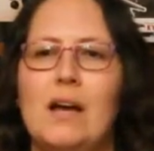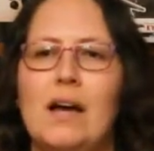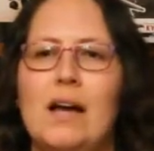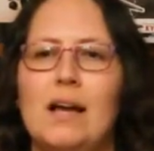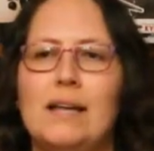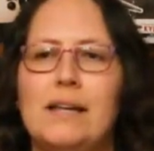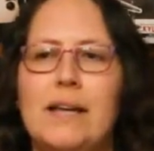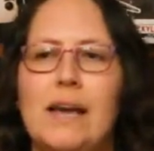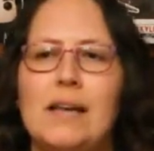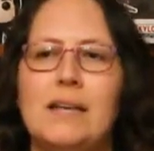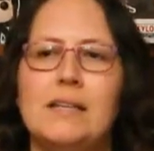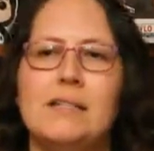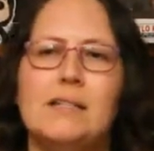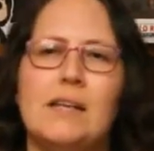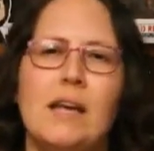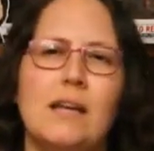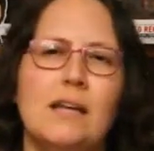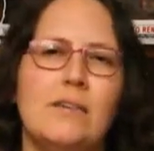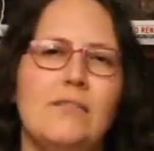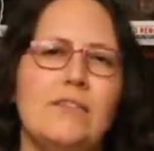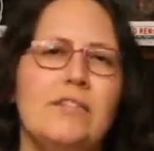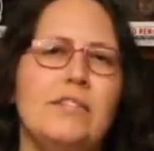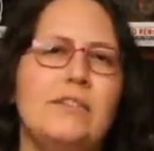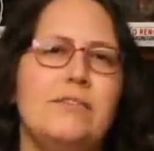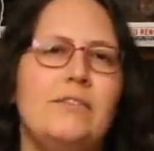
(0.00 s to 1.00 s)
again, it's kind
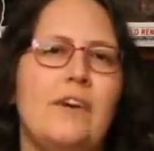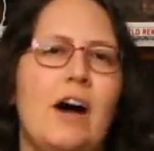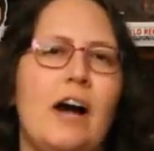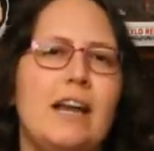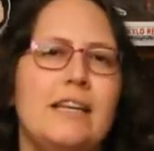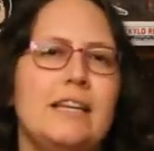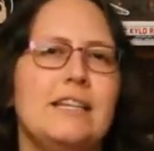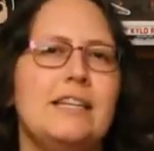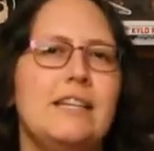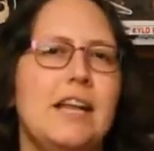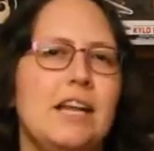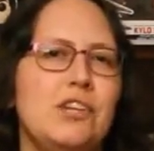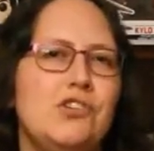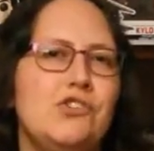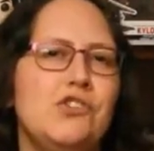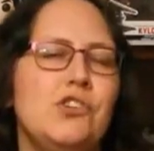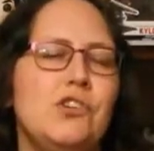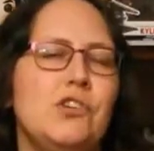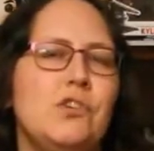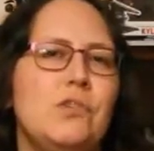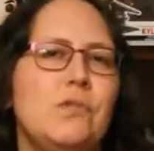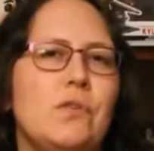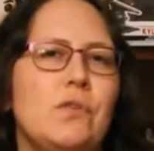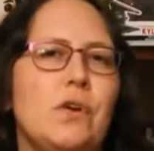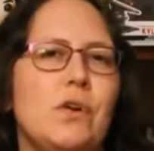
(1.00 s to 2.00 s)
of a divided
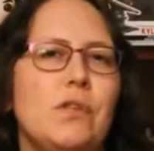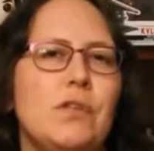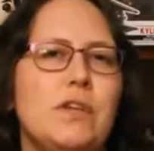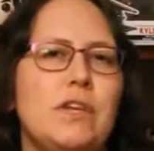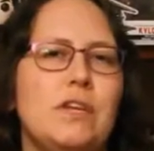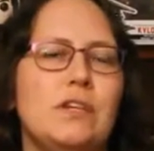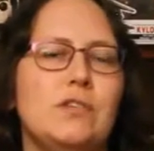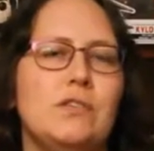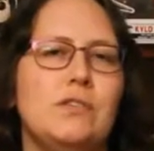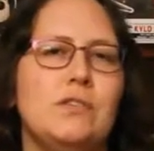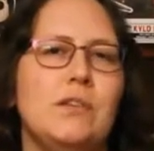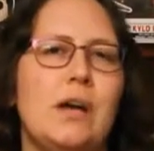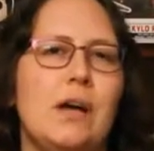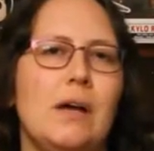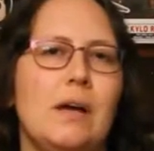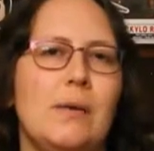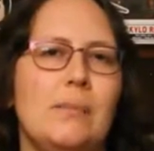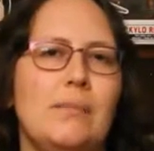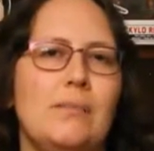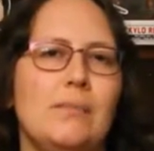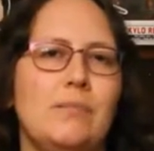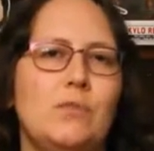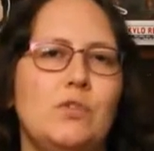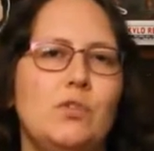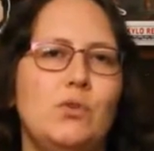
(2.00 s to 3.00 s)
nation. You've these
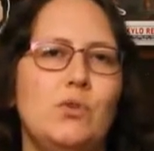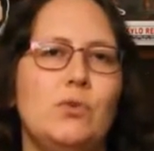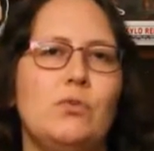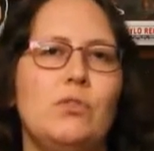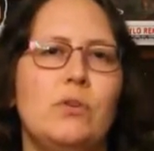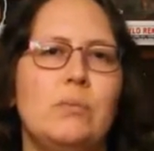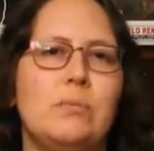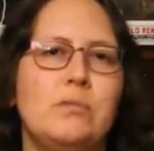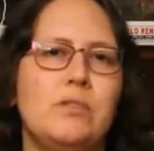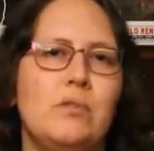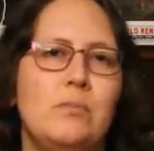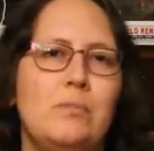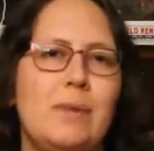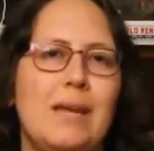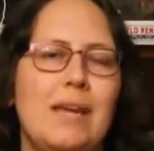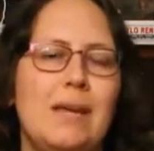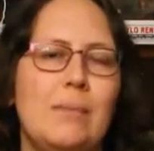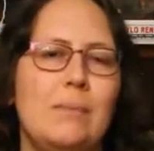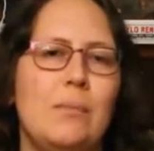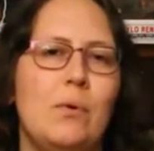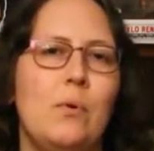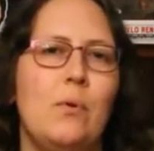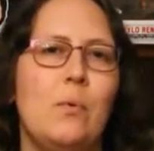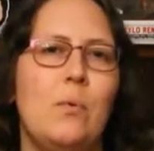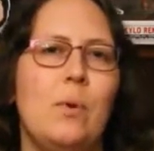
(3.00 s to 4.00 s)
two groups of
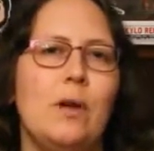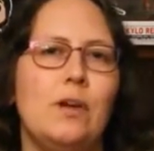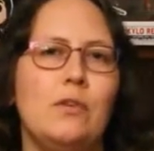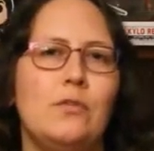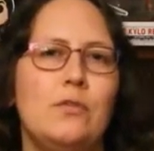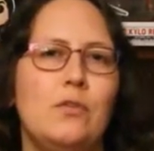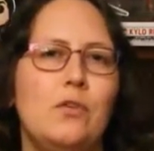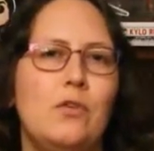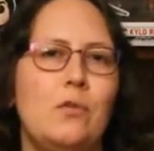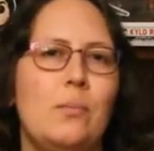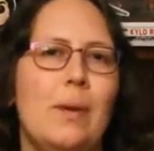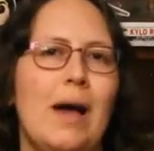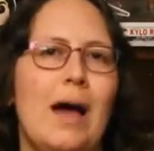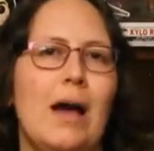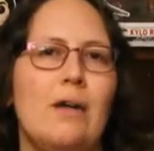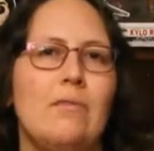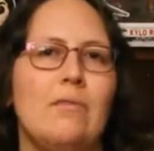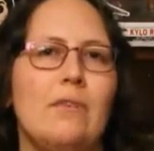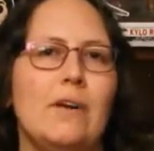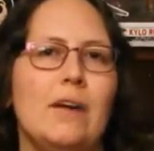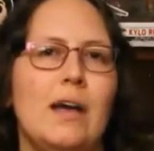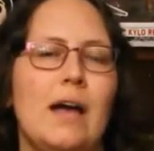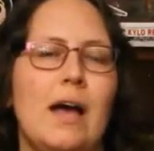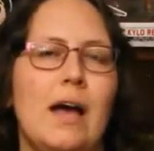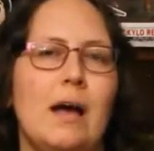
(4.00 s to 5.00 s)
people, one of whom have
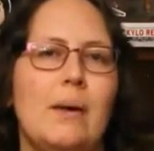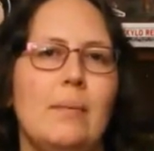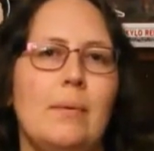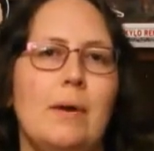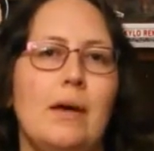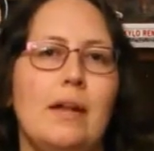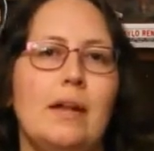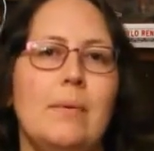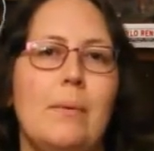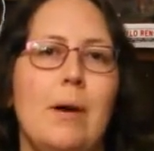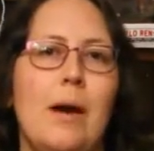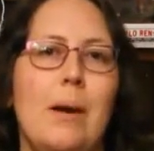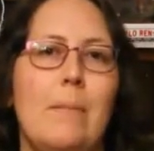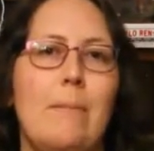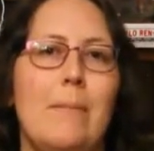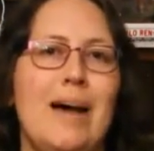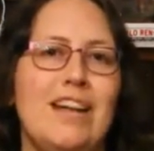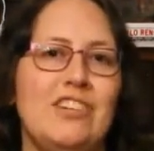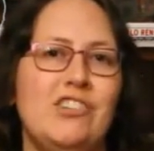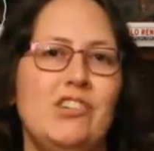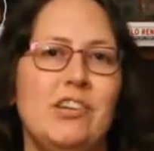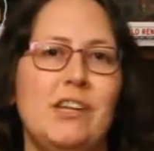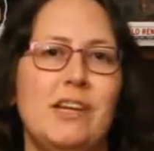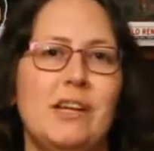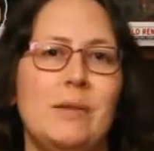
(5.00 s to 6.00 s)
a
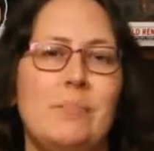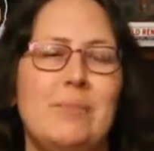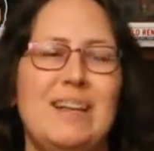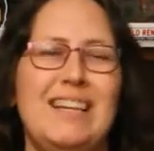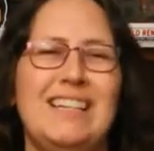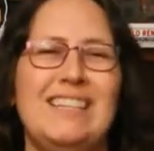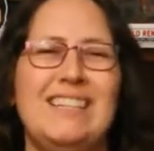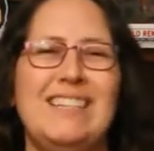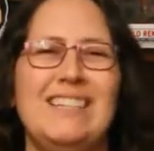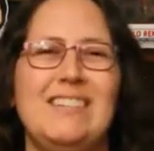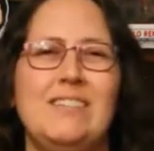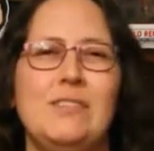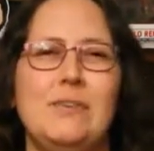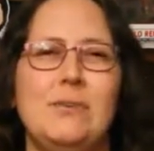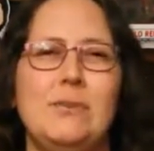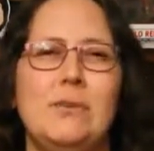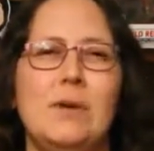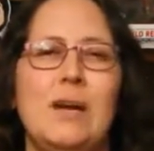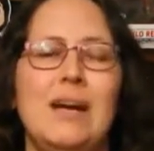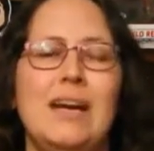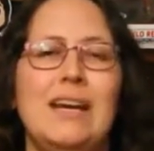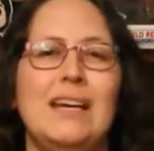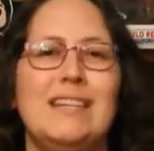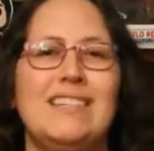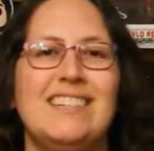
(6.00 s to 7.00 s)
magic, an ability
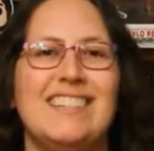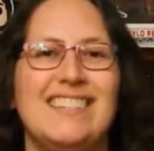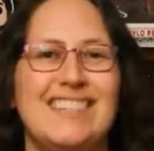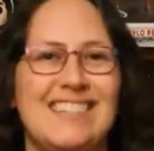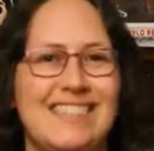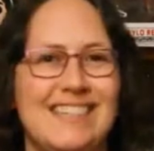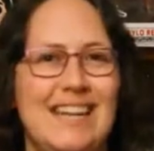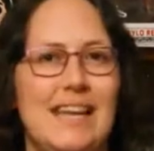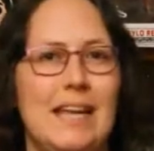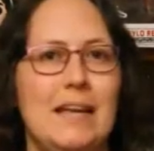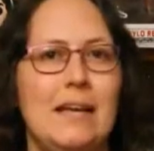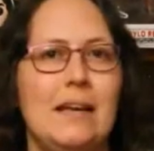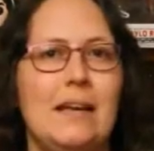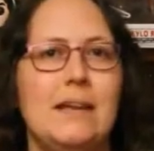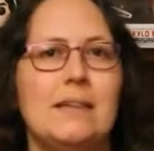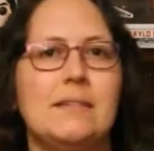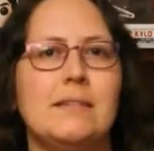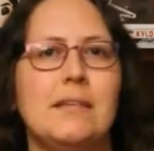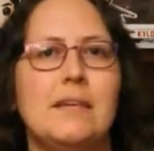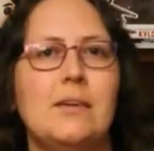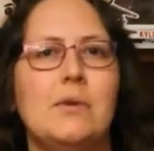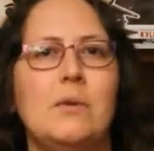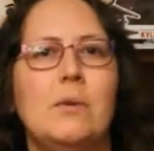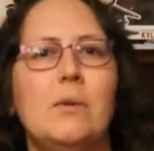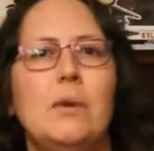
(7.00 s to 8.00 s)
to sing, as
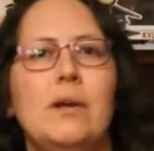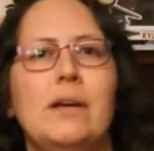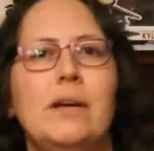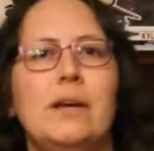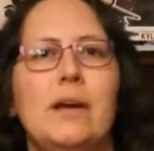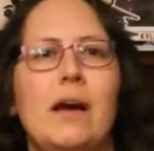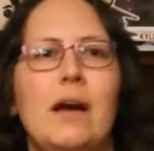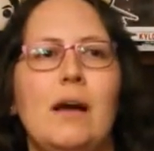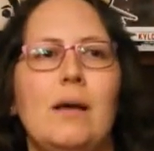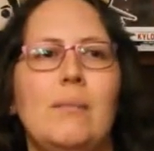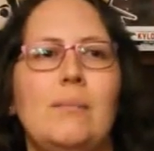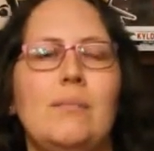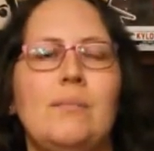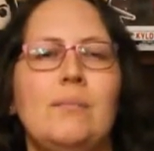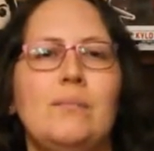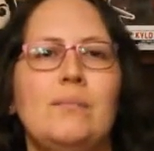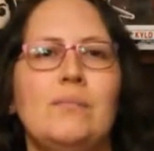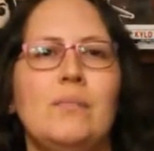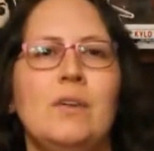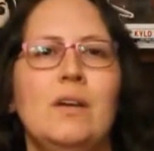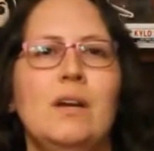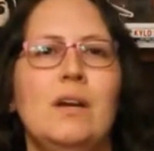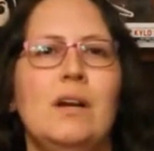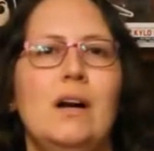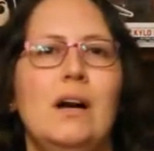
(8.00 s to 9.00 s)
they call it,
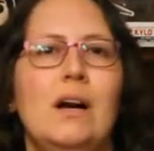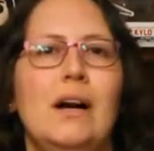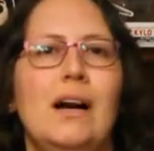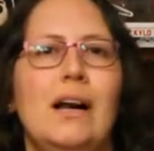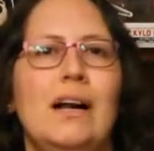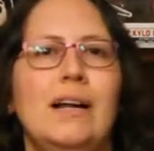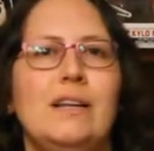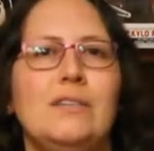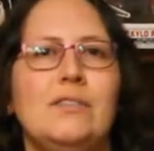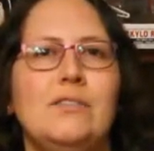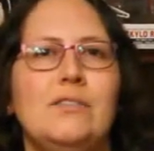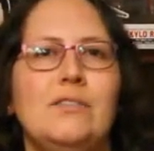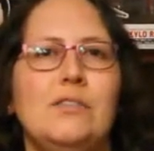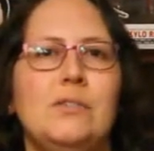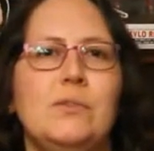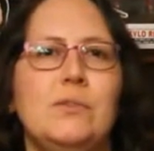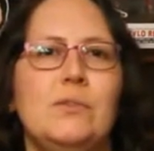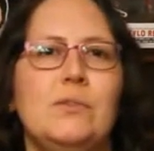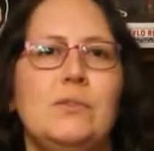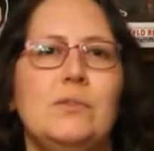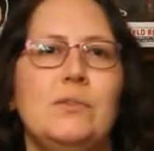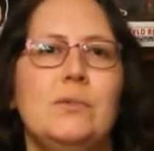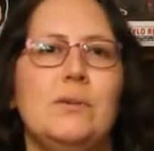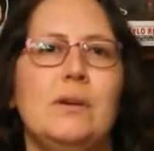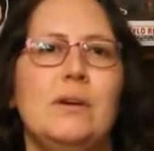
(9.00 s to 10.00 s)
and
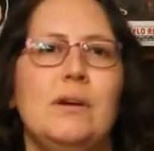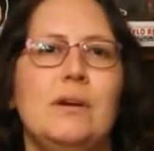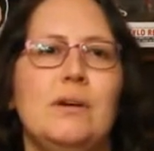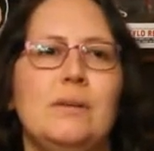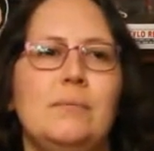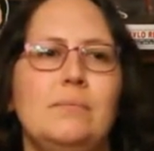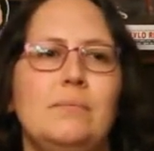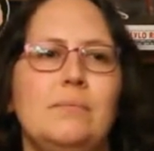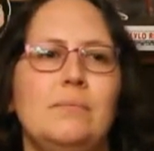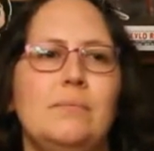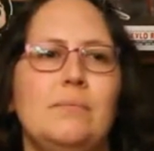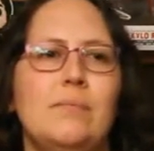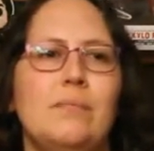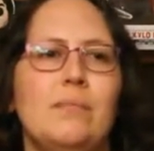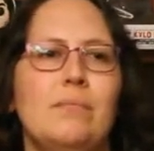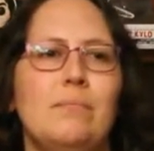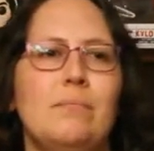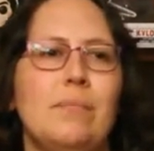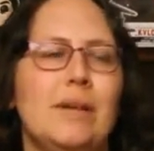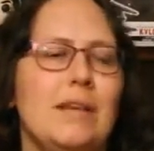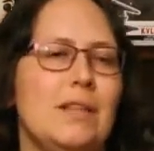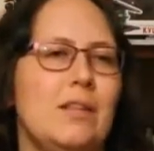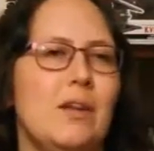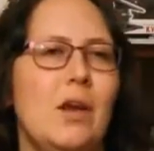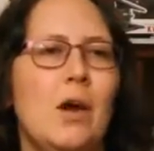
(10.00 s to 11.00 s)
to
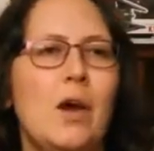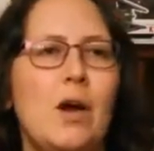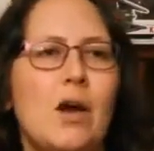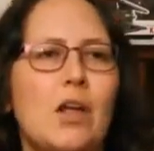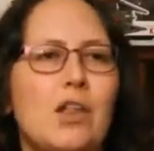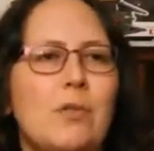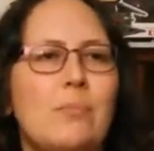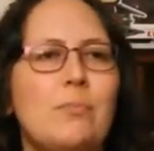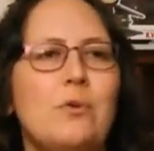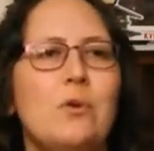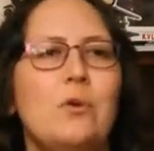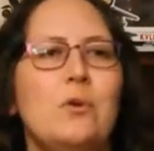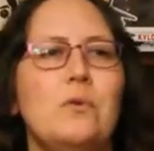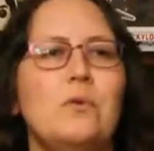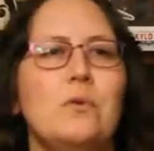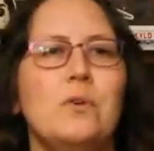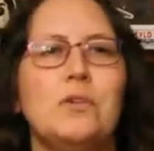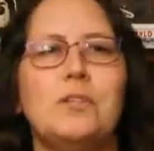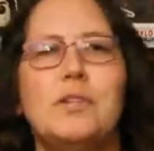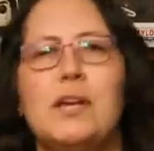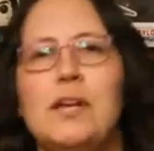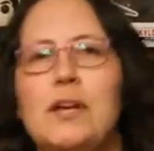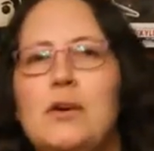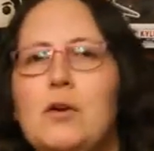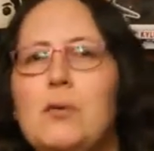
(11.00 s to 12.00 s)
make the earth move or
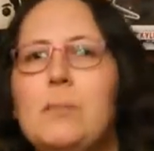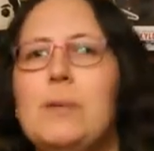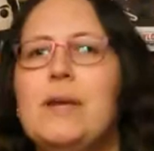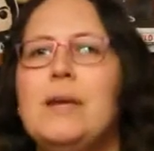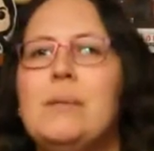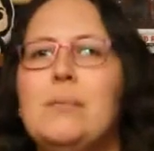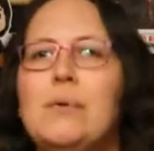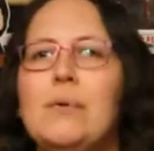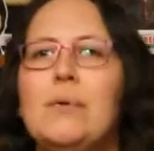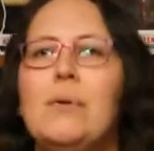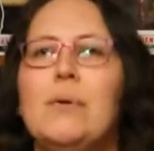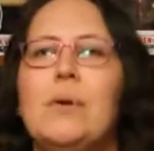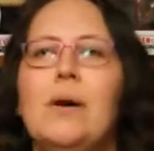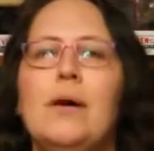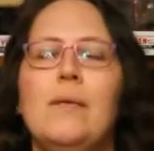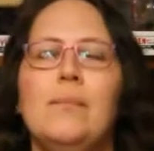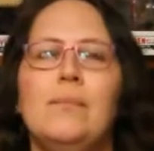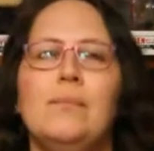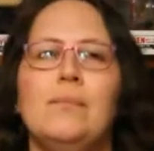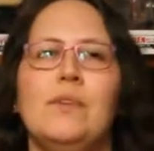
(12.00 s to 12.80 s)
to heal people.